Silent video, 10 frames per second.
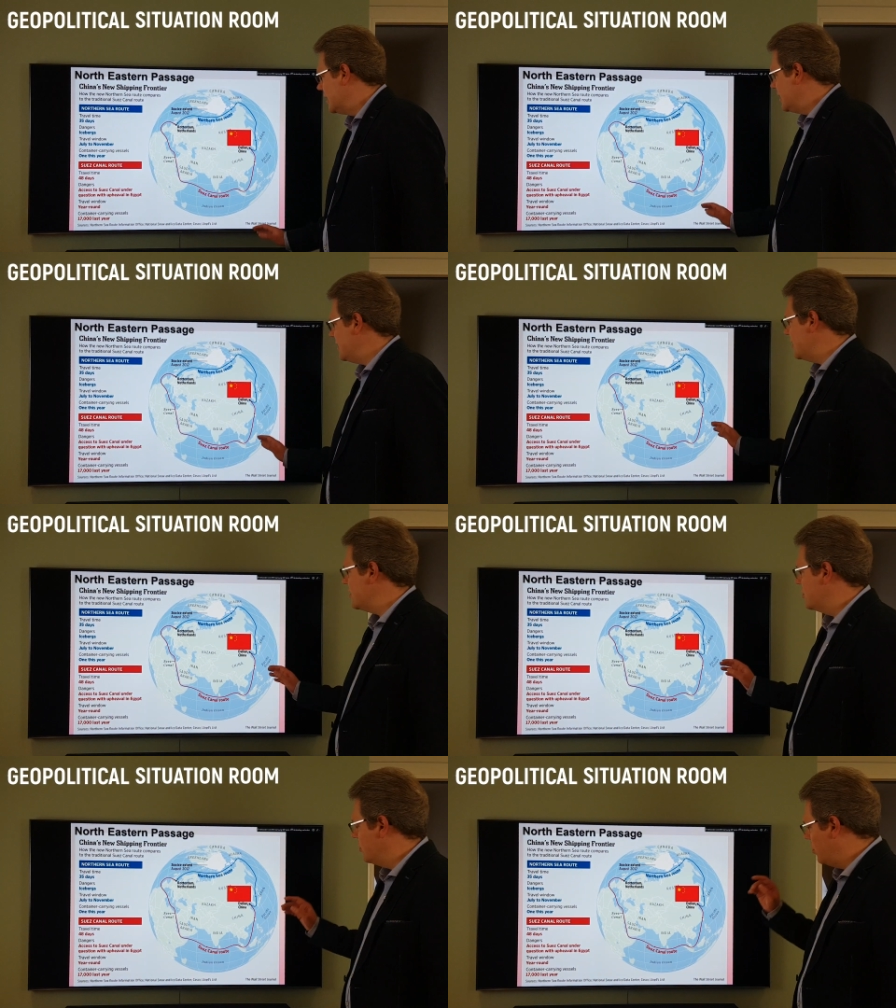This
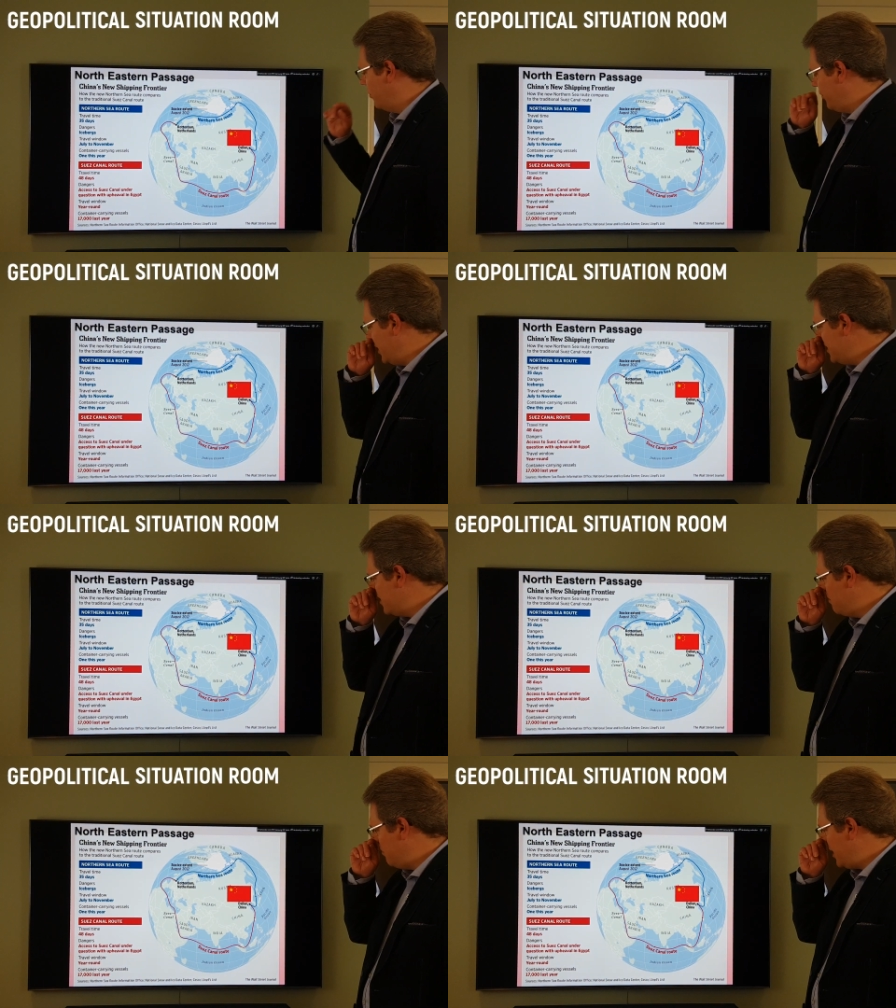is the
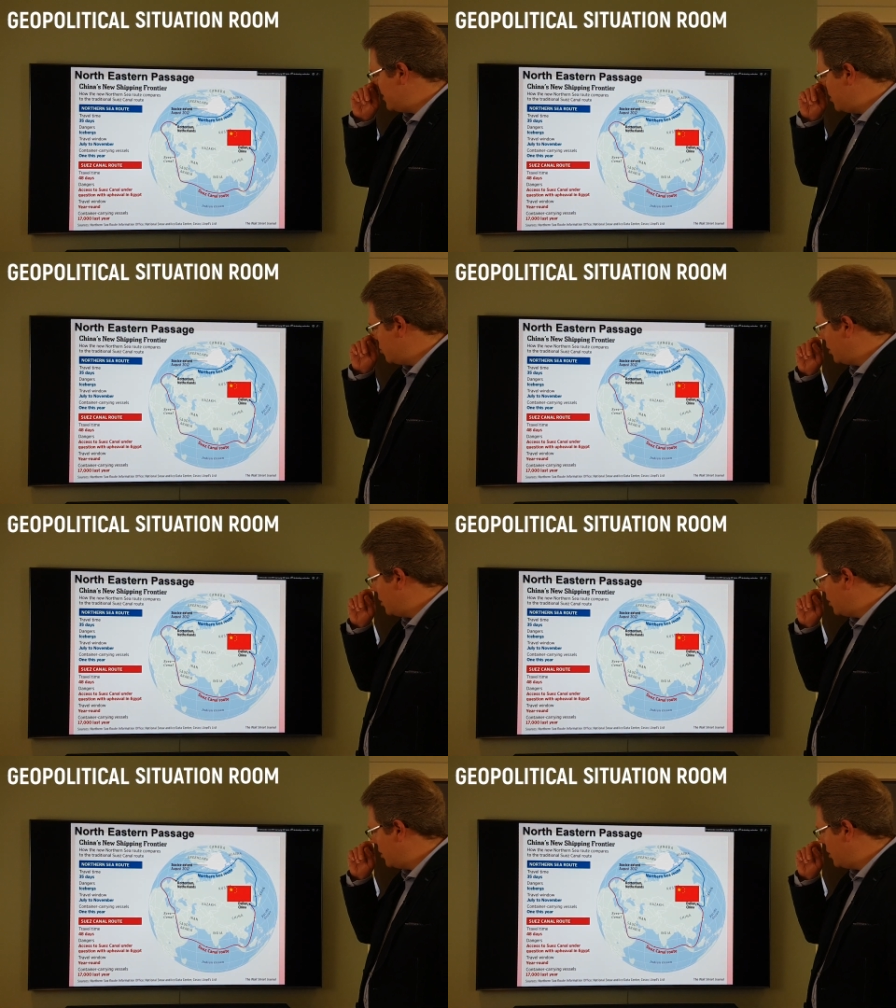northeastern passage.